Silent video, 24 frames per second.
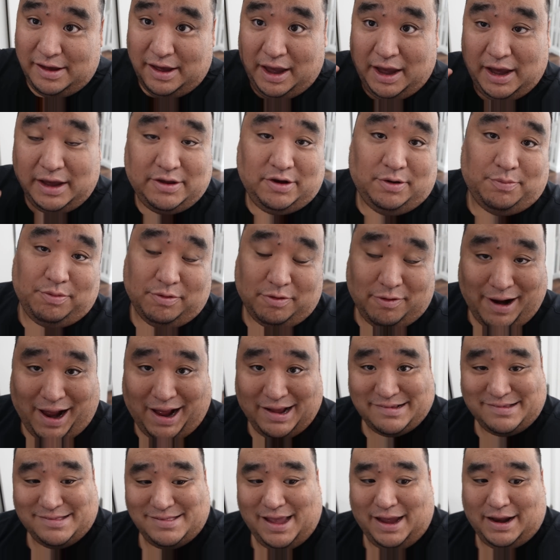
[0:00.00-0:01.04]
and you're
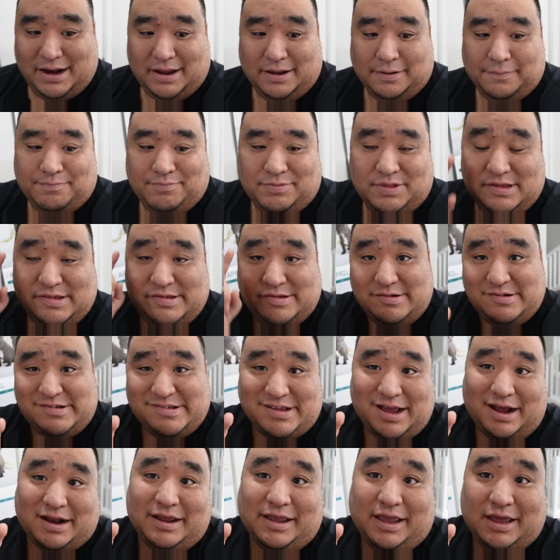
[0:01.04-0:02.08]
procrastinating, this is your
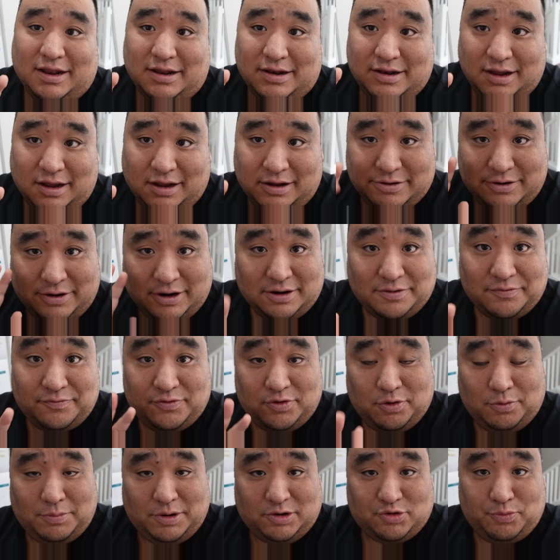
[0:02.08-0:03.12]
sign to get it done. You're gonna
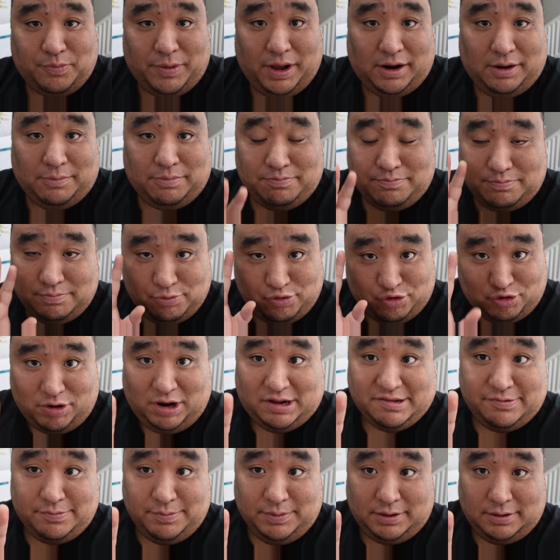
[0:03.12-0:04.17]
feel much better.
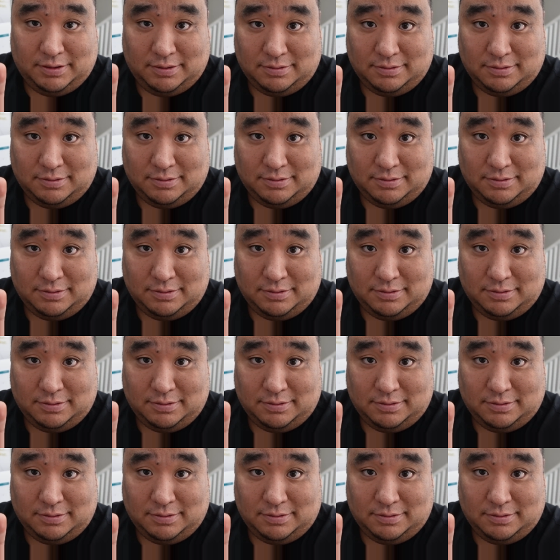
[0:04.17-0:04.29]
Trust me.